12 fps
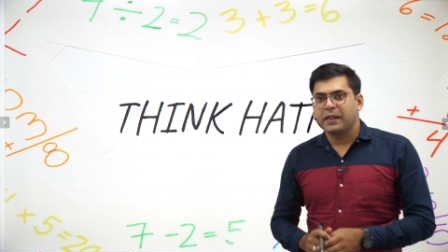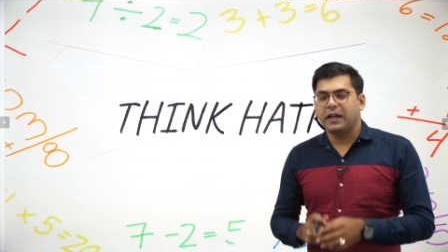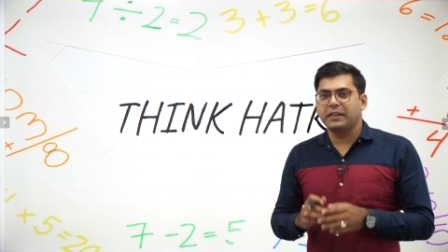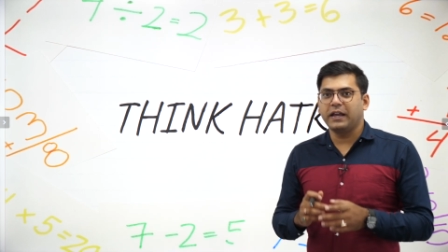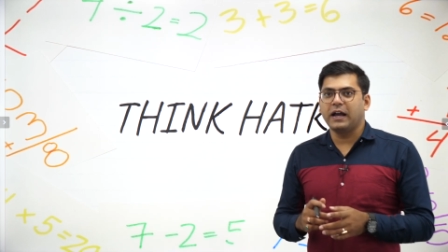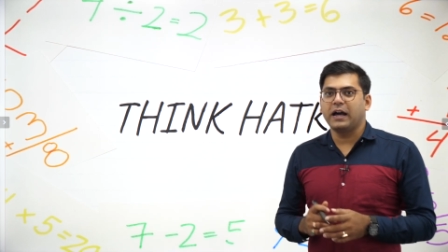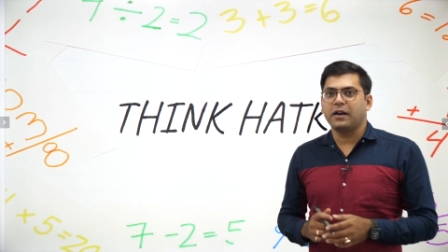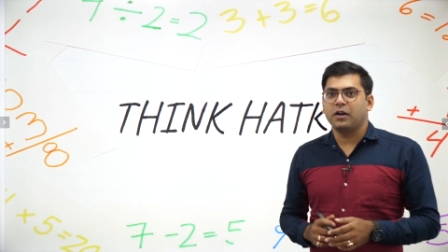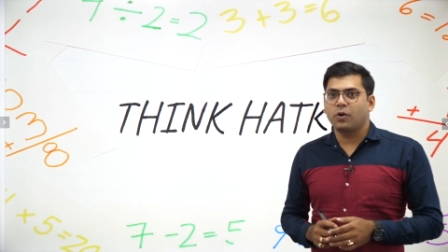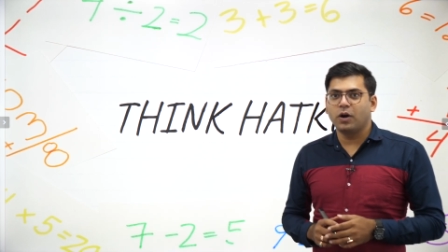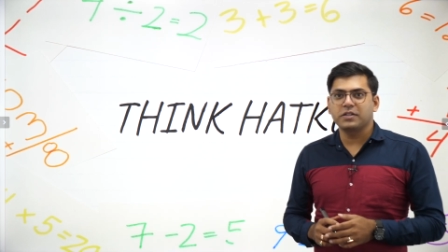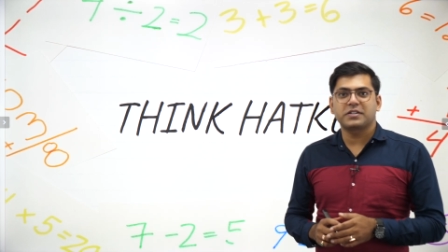And they are
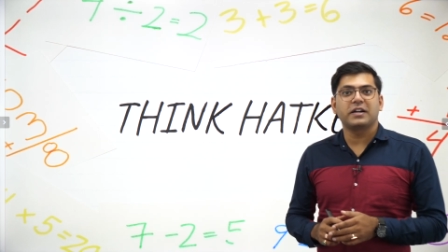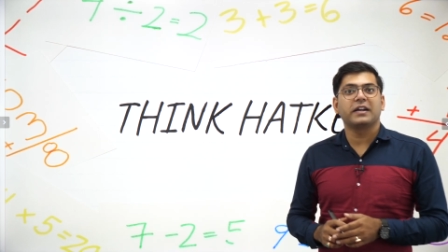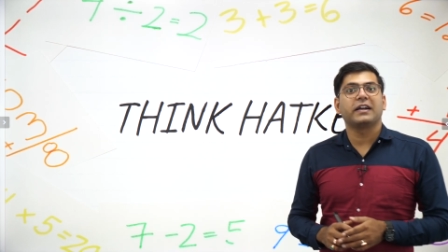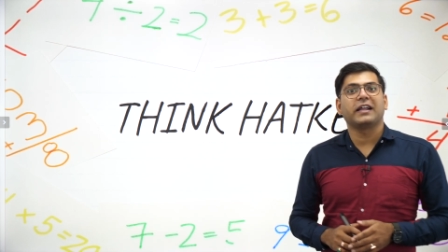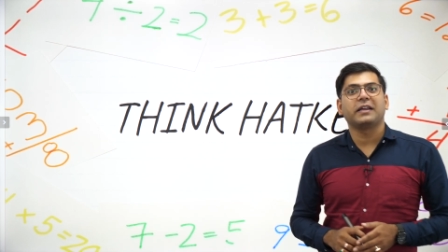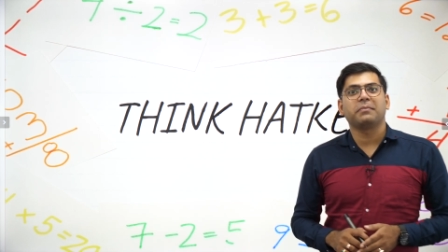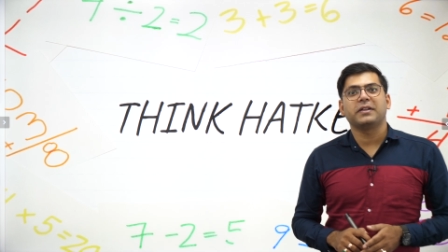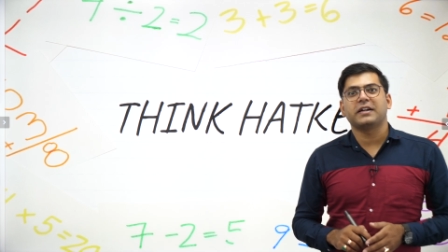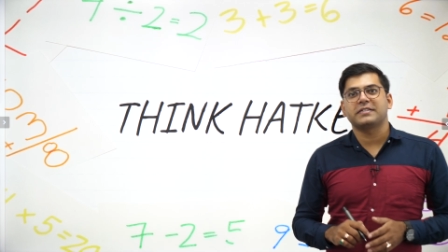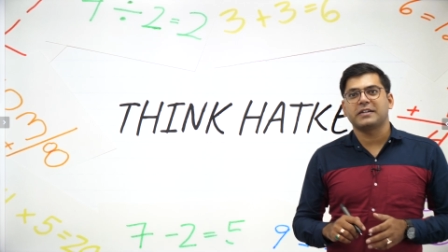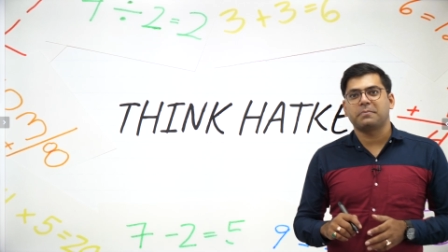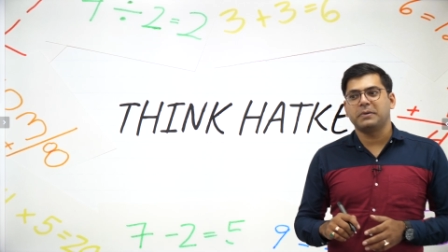constantly telling me
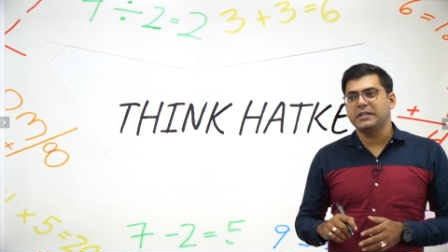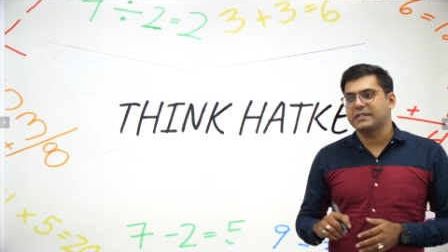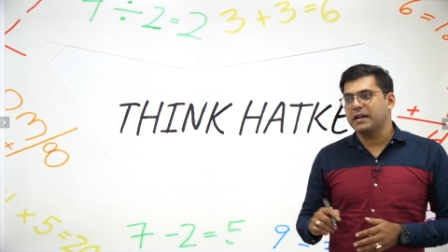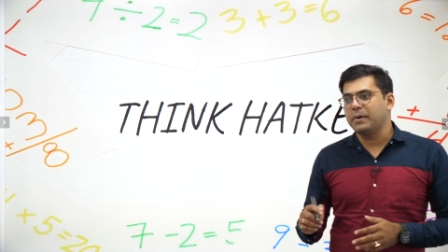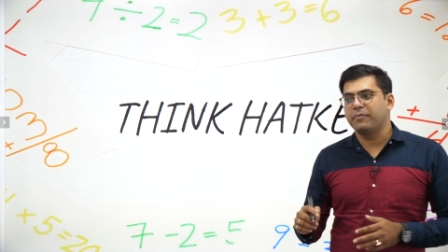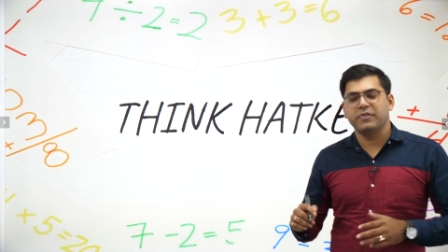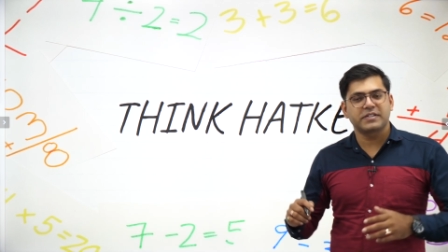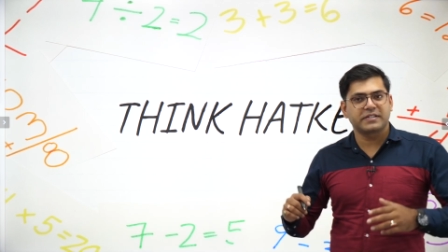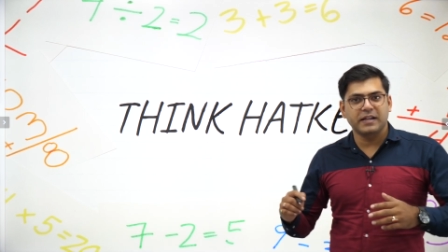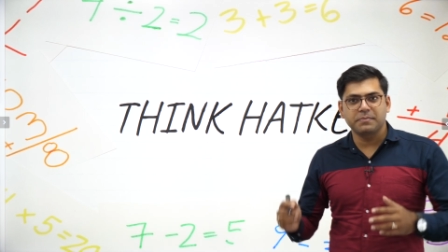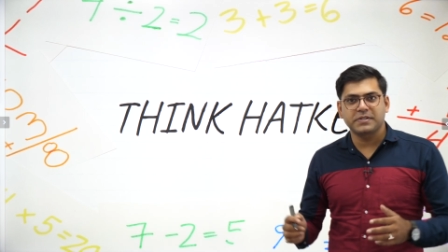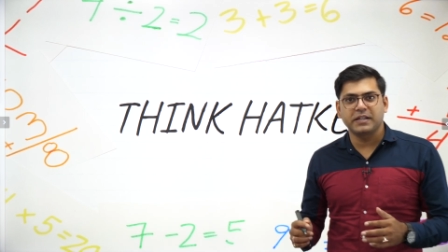that, sir, please come up with
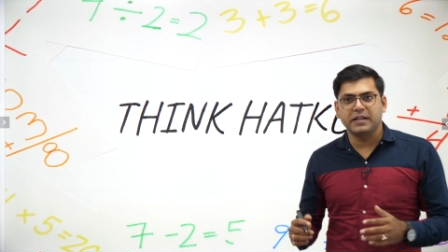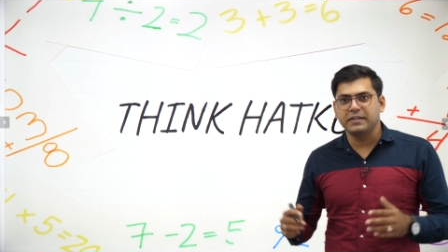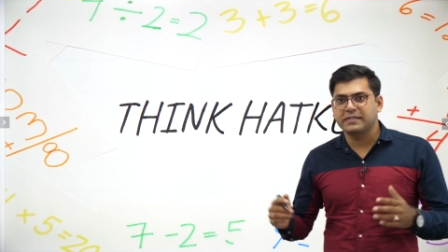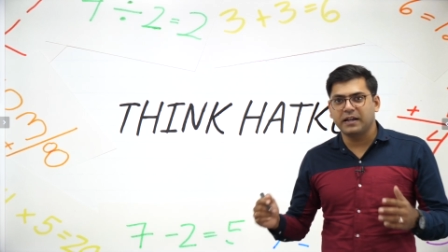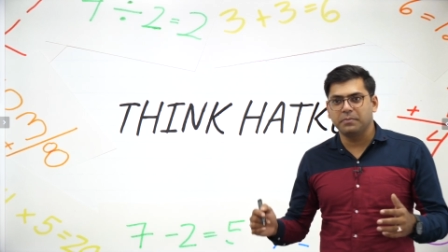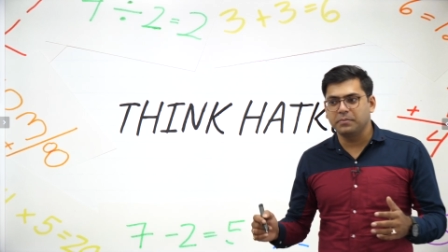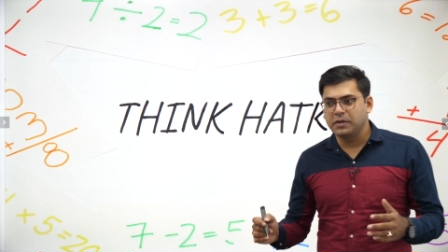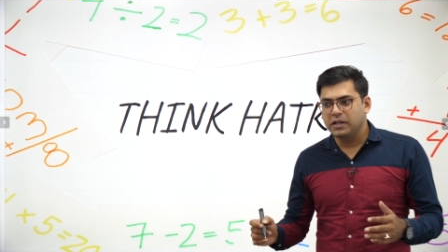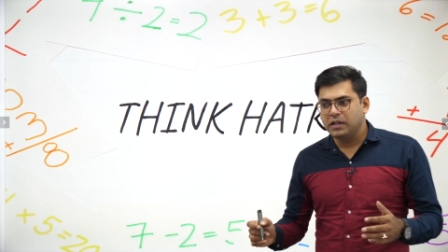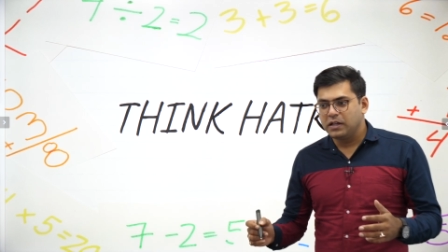some series, some